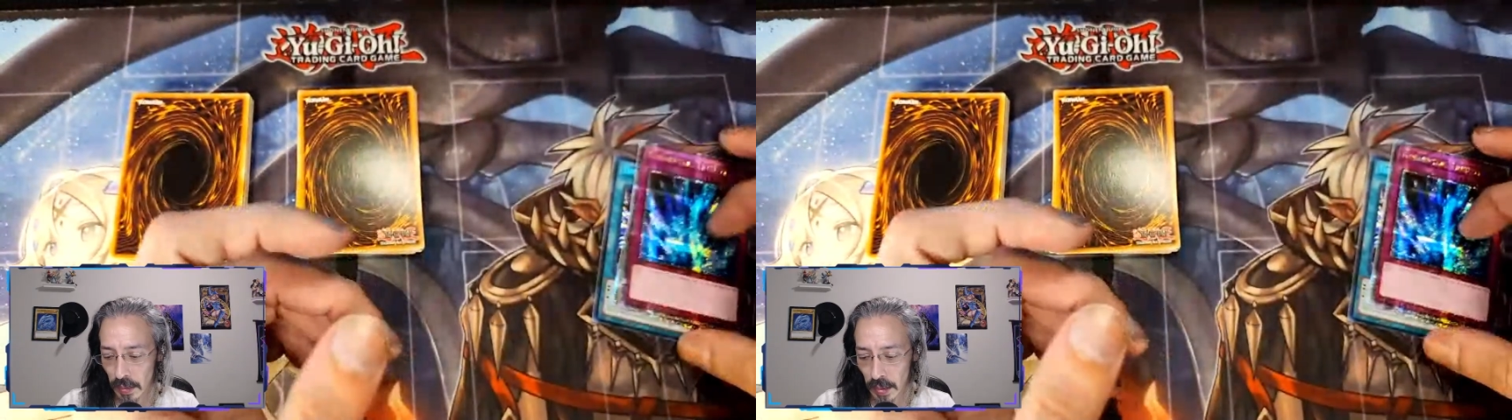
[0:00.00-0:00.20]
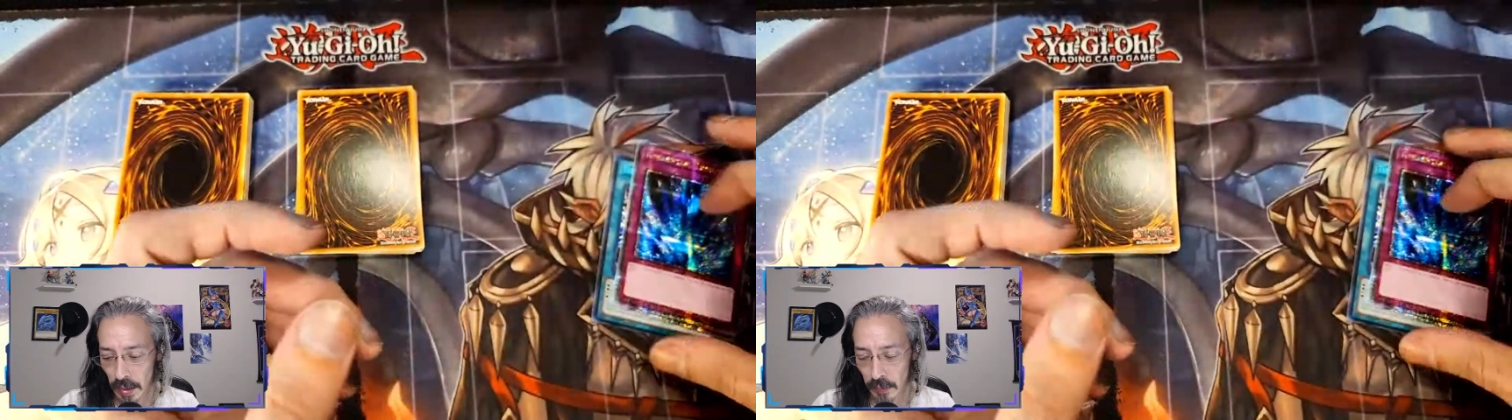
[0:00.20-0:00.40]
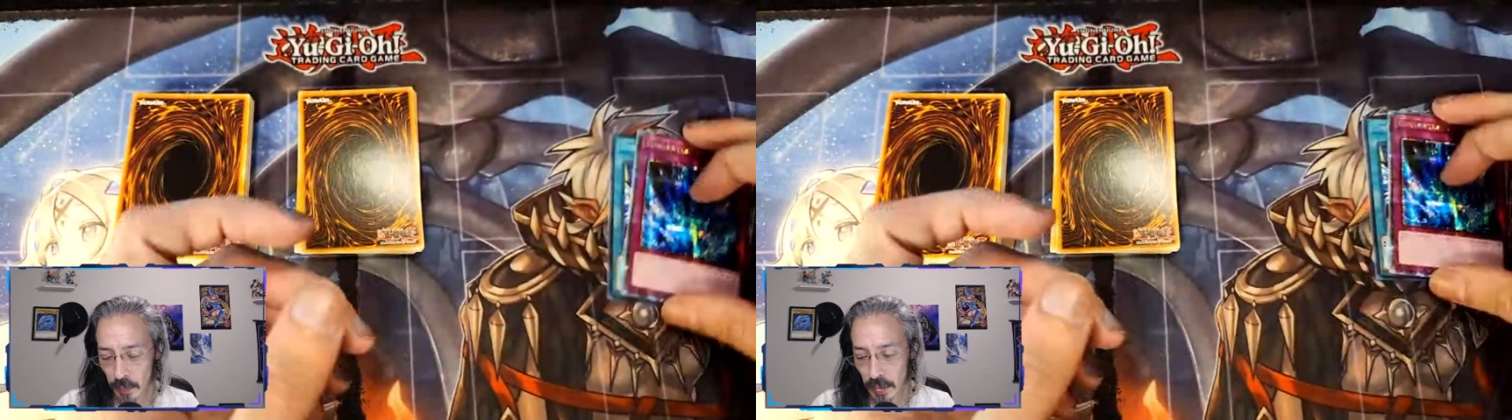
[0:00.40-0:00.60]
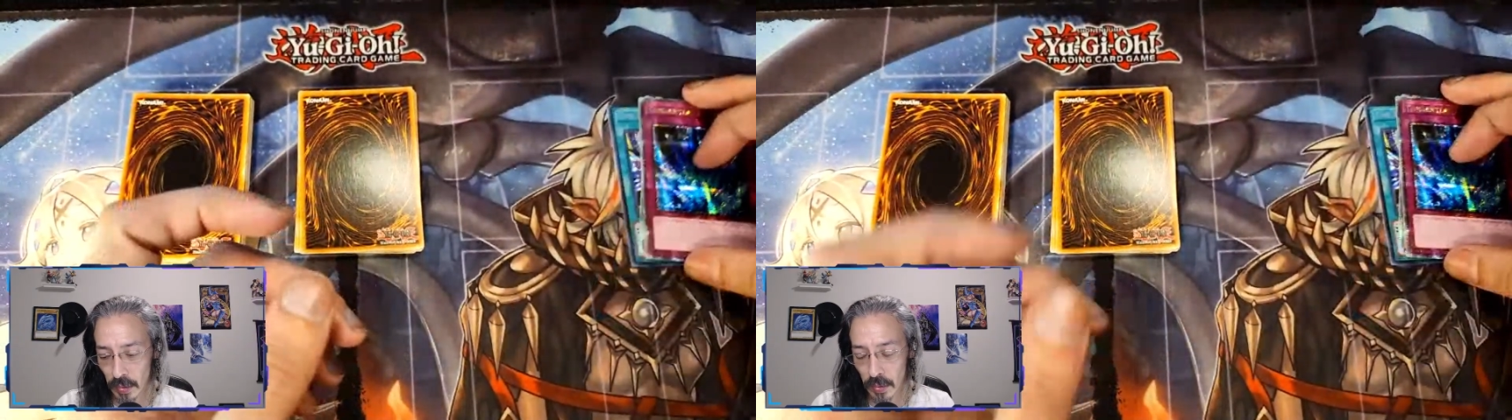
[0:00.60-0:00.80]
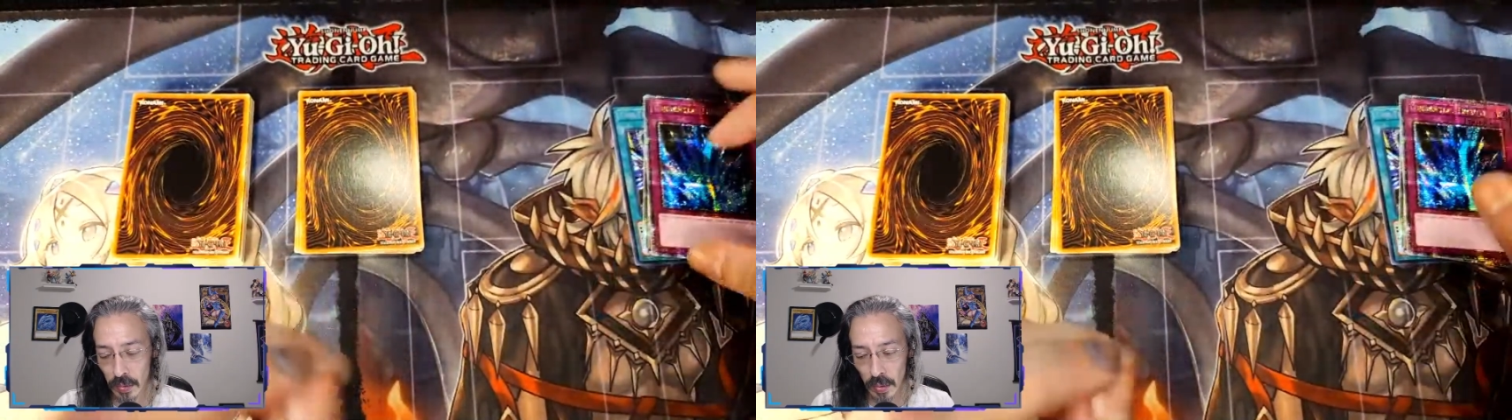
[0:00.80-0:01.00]
I have been
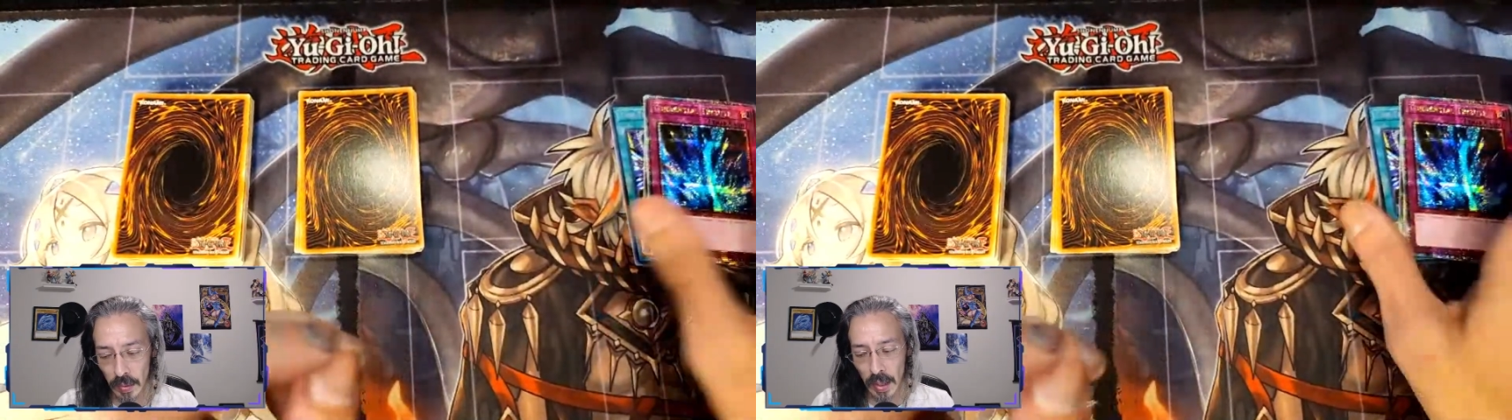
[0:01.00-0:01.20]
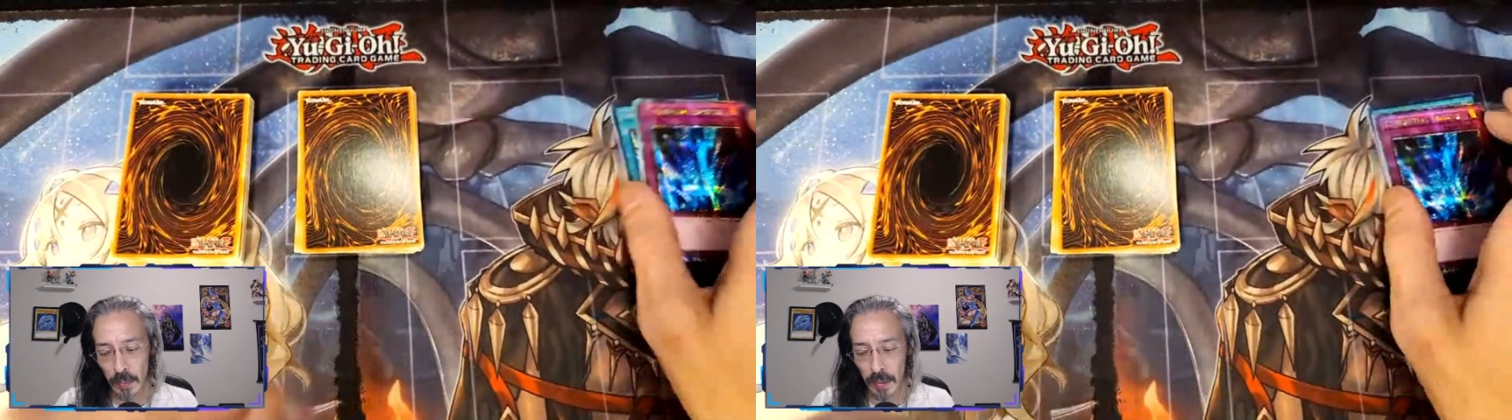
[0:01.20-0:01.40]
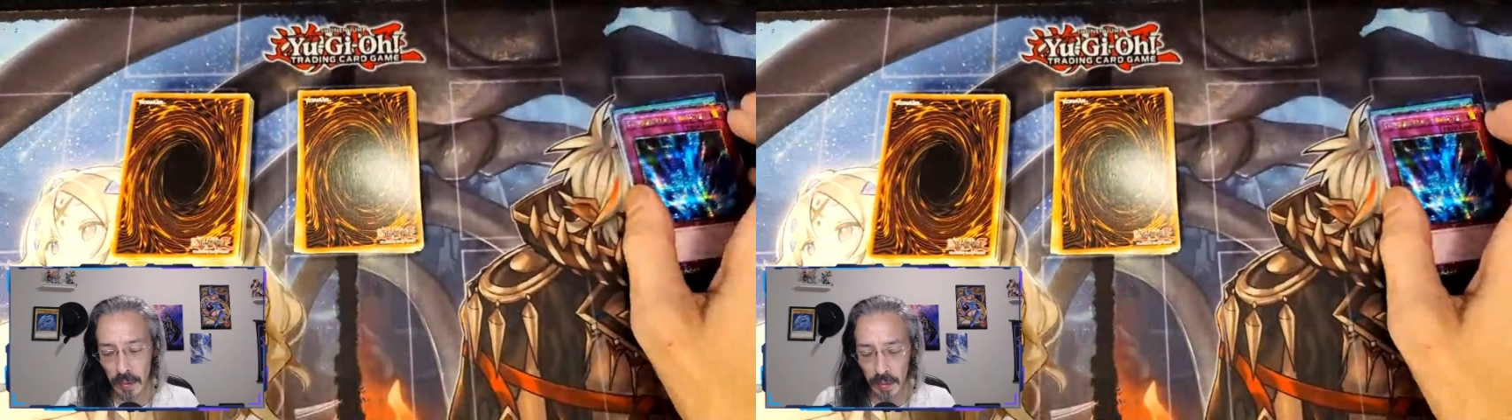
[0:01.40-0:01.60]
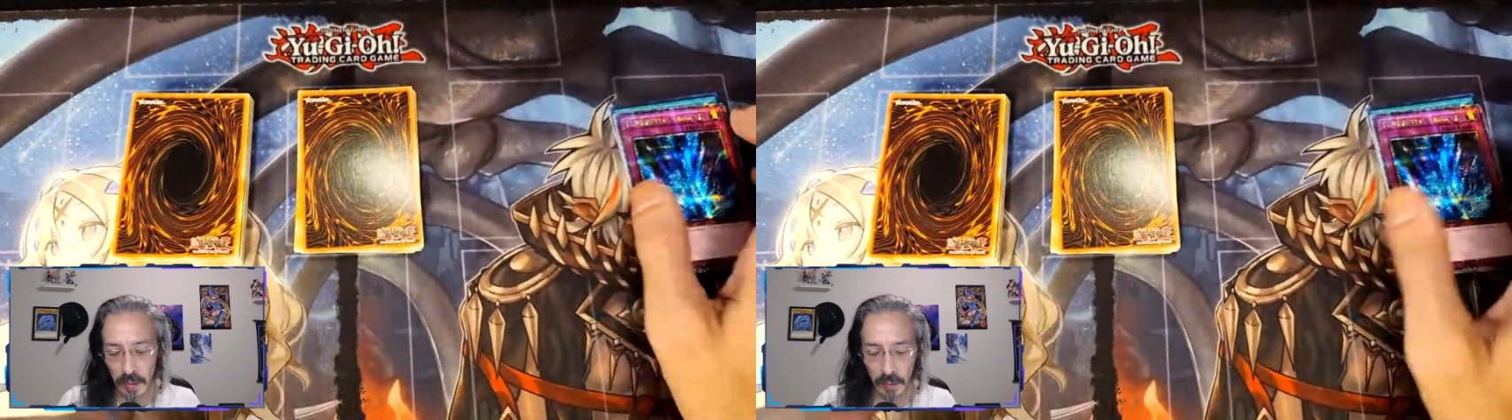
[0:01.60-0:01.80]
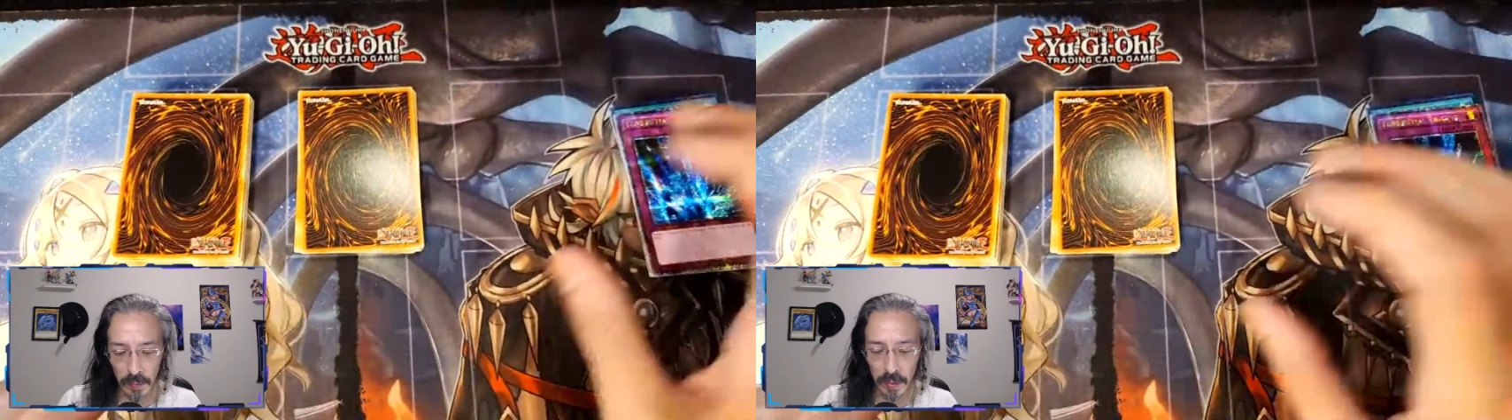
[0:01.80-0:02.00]
so happy that
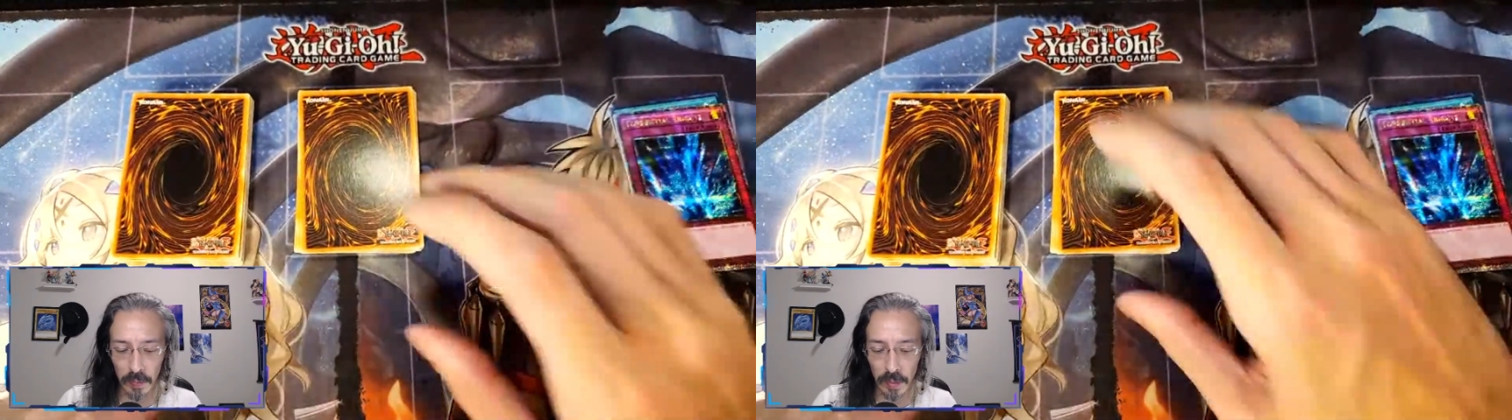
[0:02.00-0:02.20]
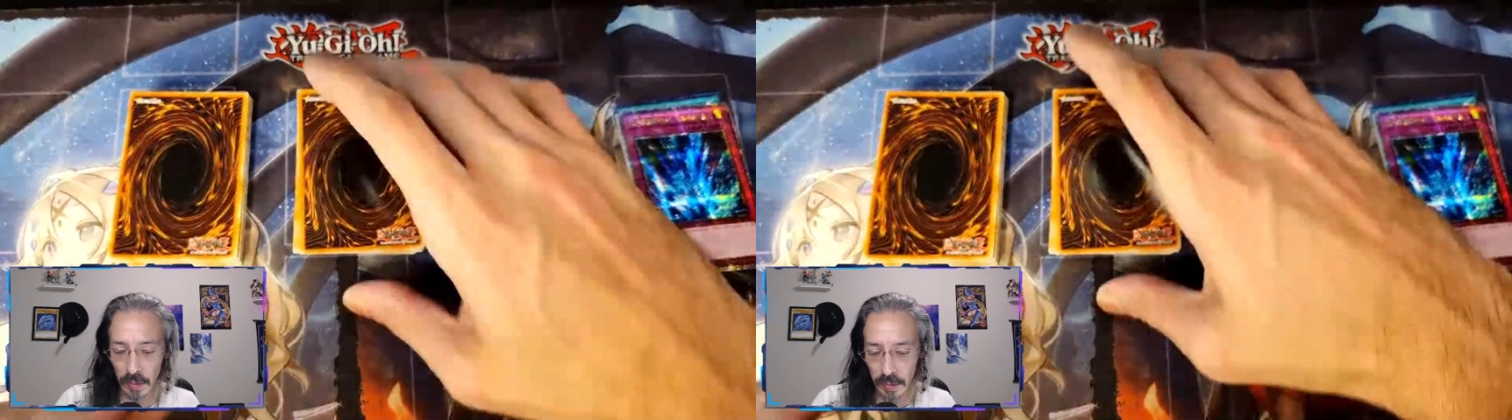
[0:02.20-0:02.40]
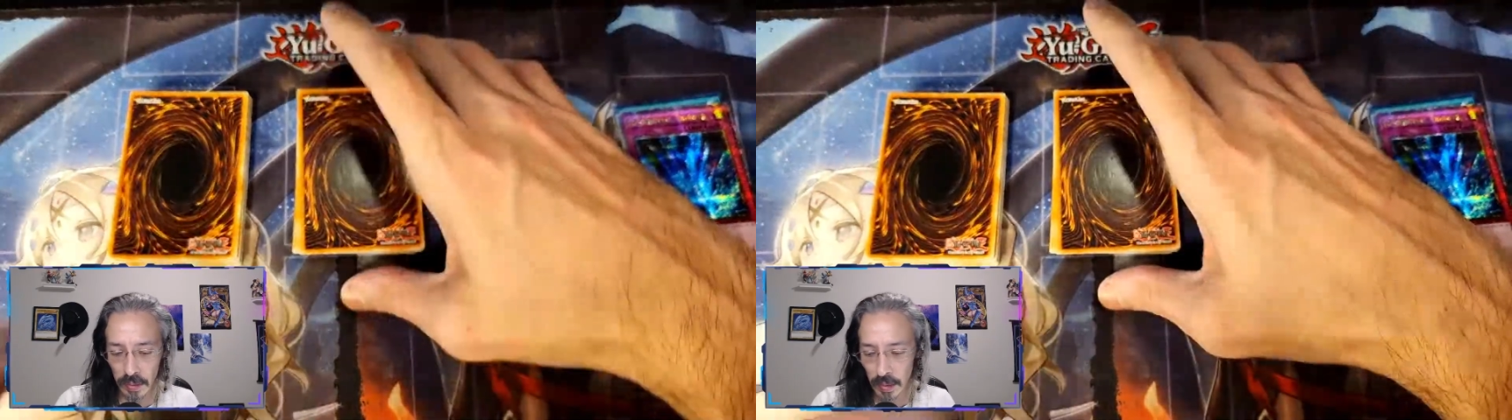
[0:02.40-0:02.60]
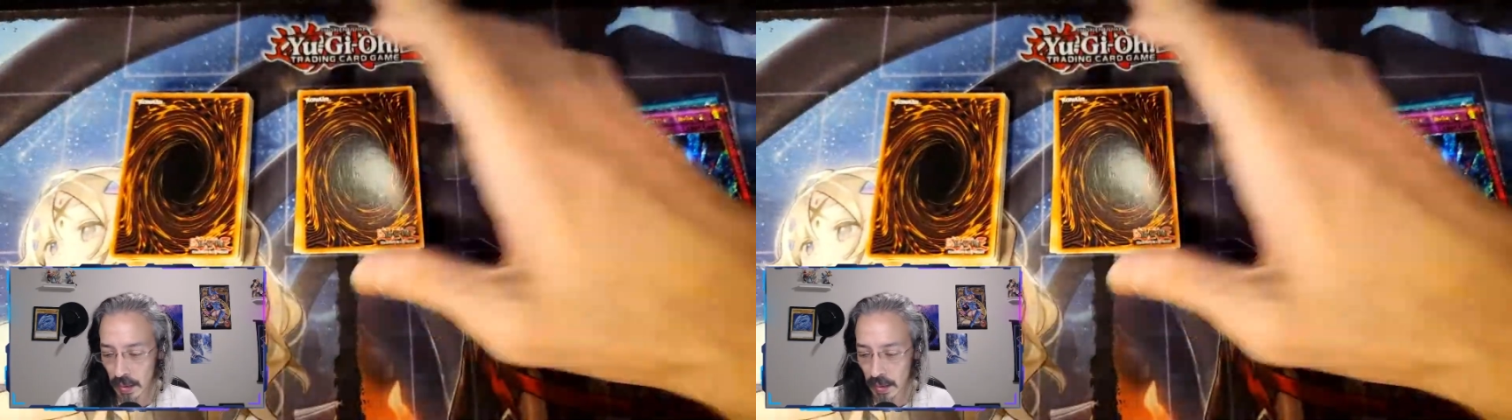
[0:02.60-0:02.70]
they've given us,